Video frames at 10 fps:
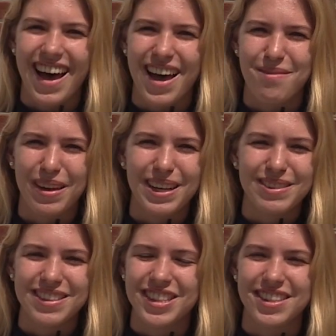Hi, my name
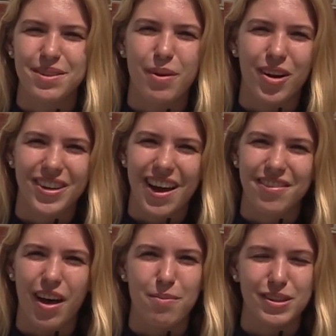is Jesse
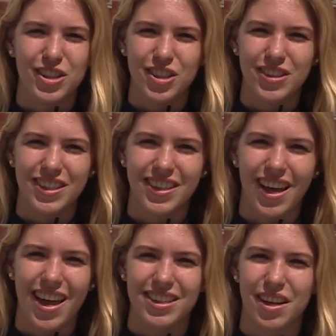Margraf. I'm a
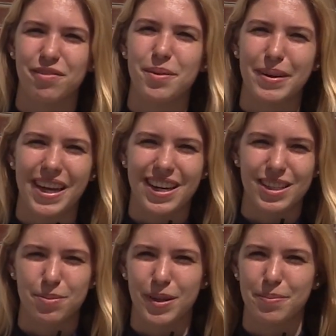junior and I'm from
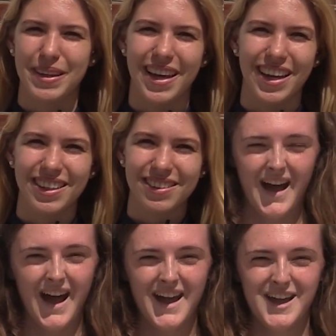Mechanicsburg, PA.
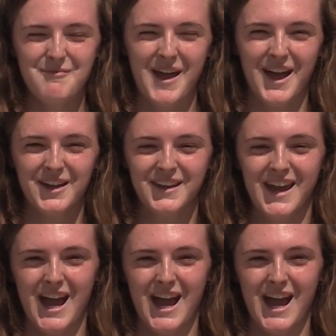Hi, I'm Allie.